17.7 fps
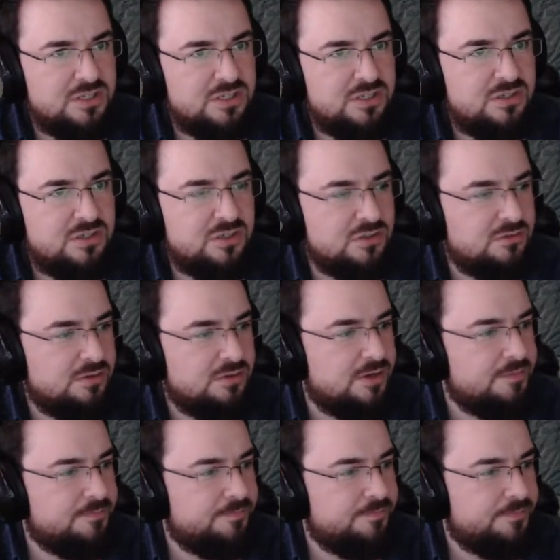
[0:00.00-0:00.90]
So
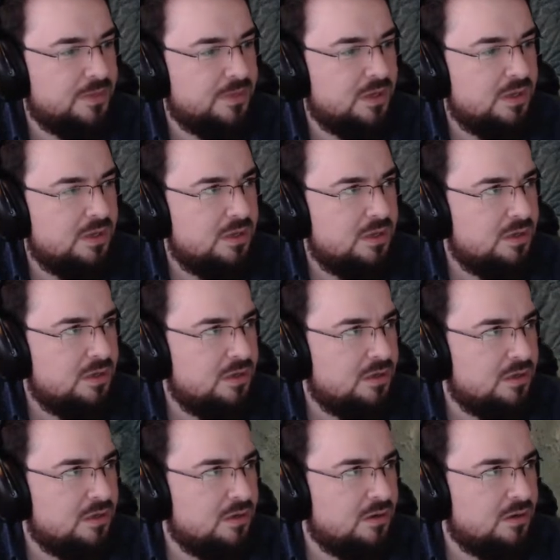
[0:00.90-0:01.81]

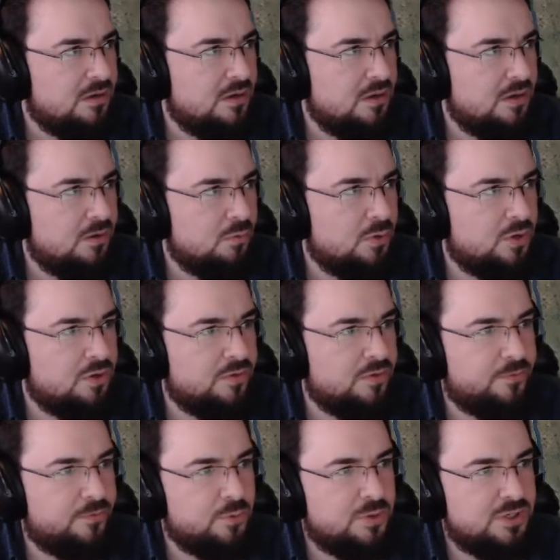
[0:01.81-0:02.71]
we're going to
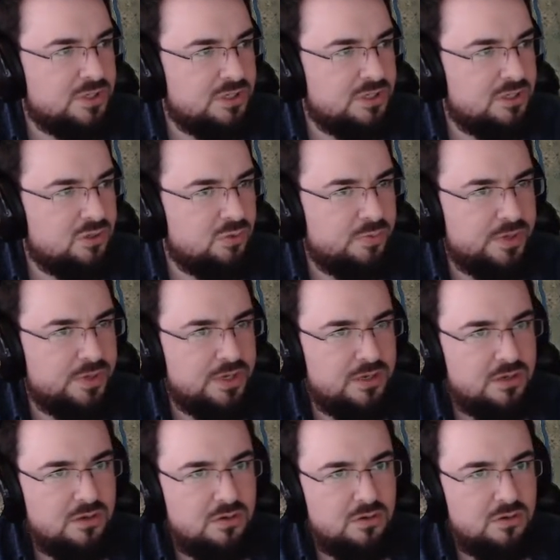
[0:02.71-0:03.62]
focus a little bit
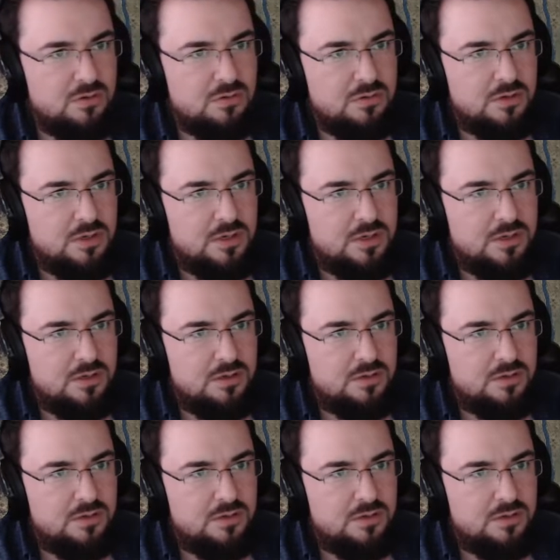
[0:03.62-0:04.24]
on.